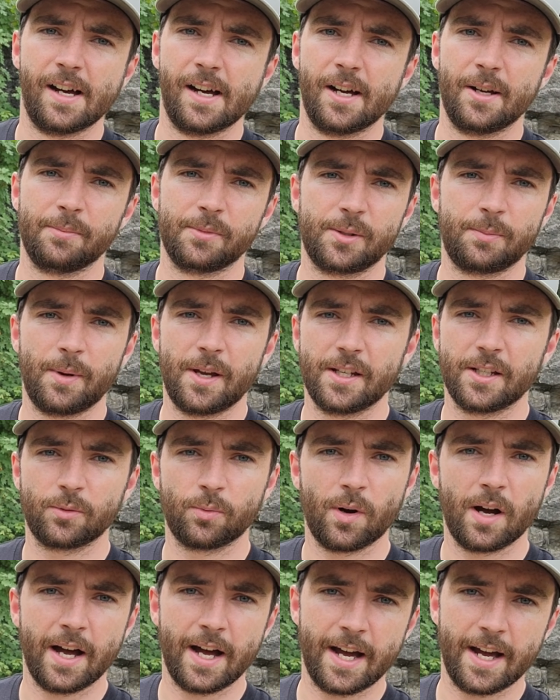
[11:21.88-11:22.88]

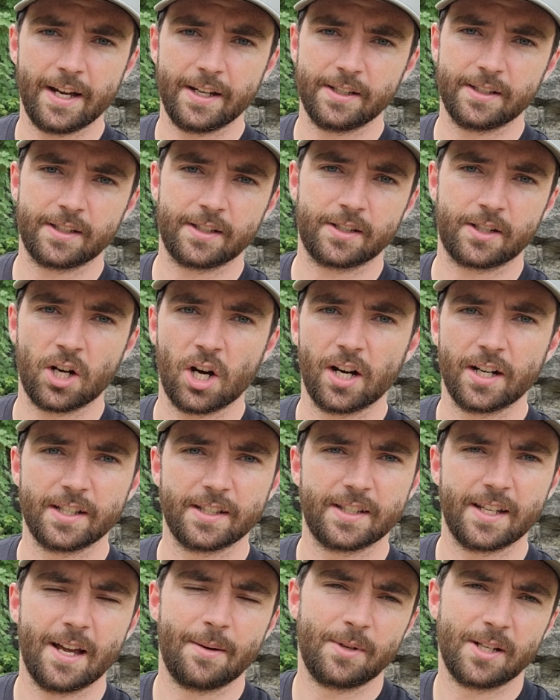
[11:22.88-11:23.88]
space-wise,
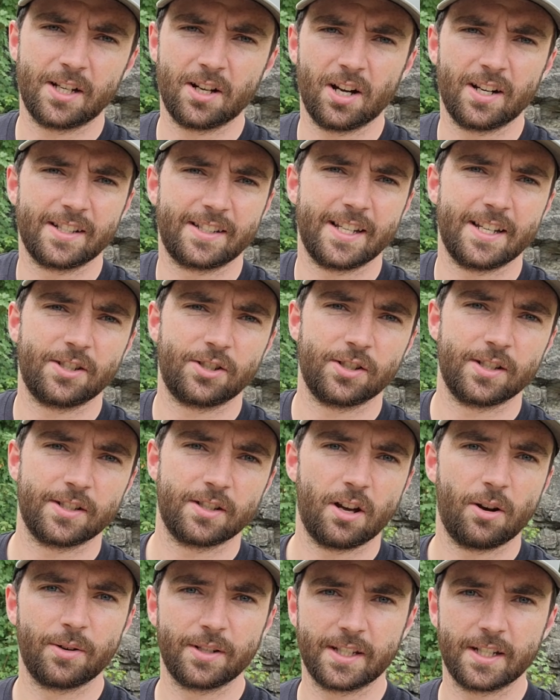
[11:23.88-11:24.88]
condensation is
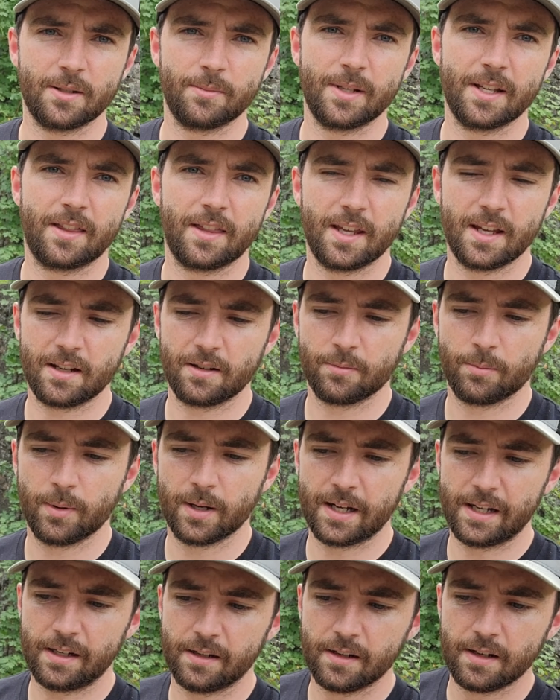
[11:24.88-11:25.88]
always gonna be a thing,
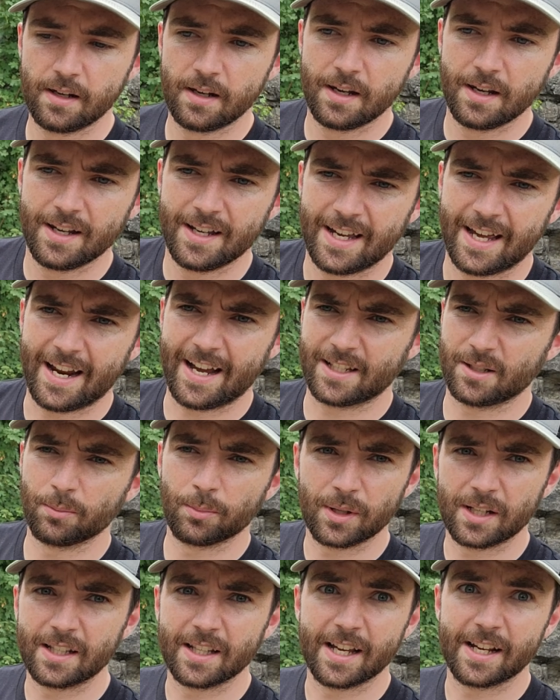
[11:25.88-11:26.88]
but it hasn't
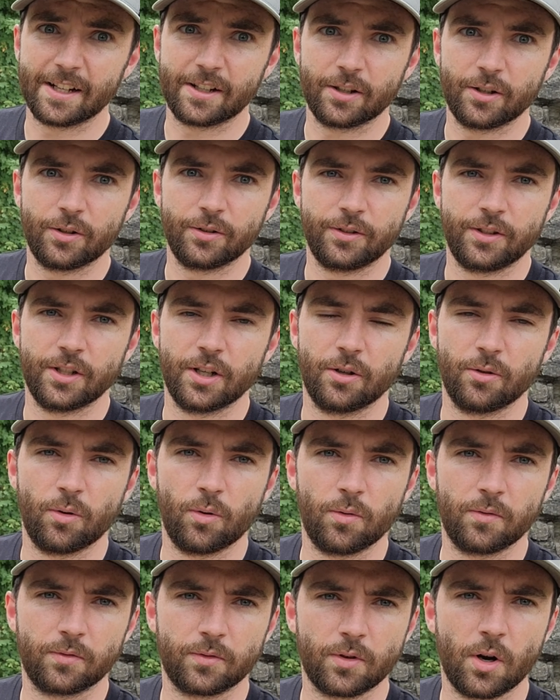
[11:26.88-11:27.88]
been like, you
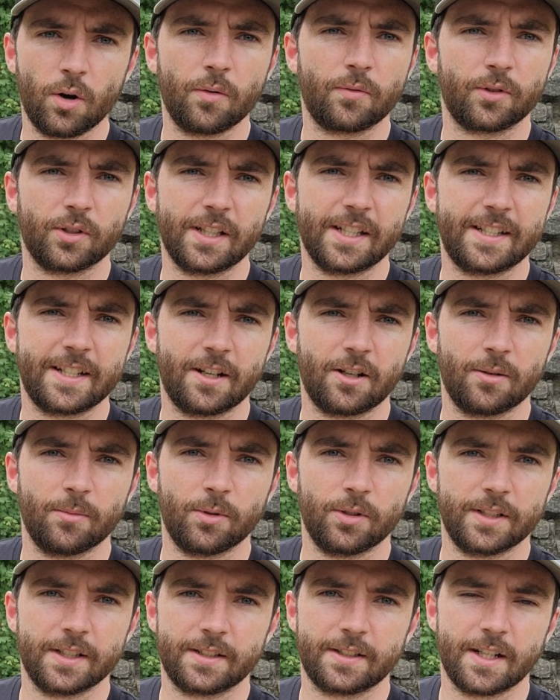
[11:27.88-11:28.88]
know, overly terrible
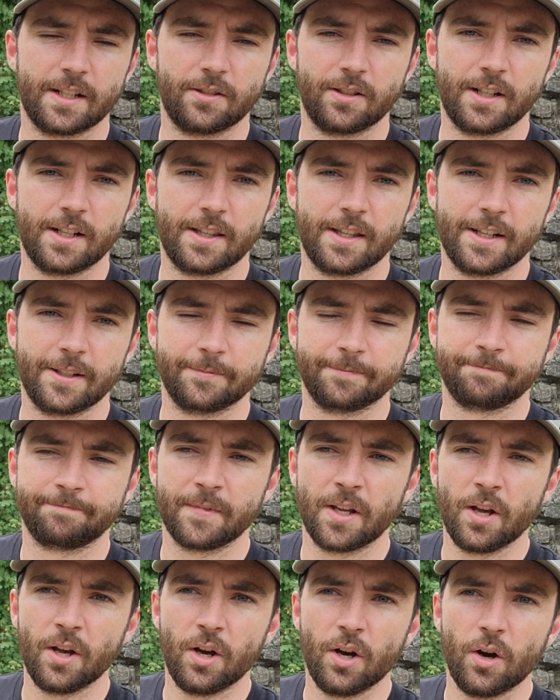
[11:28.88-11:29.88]
in this tent or anything.
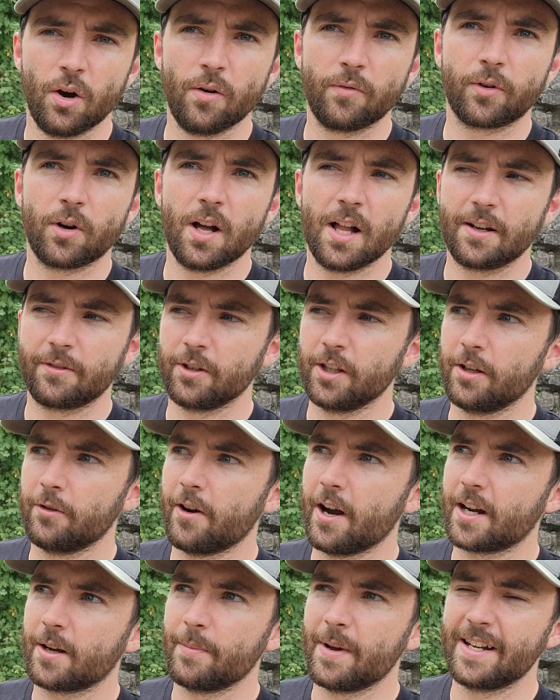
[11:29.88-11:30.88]
Overall, I really
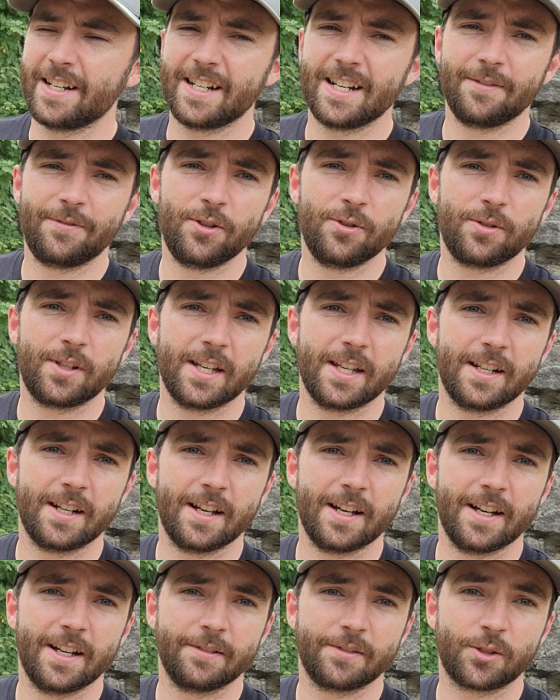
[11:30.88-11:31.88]
recommend it if you
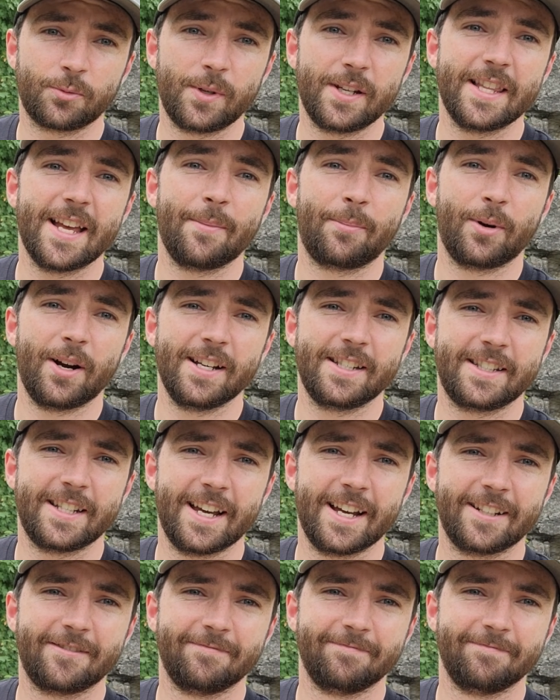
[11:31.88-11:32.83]
can swing that price tag.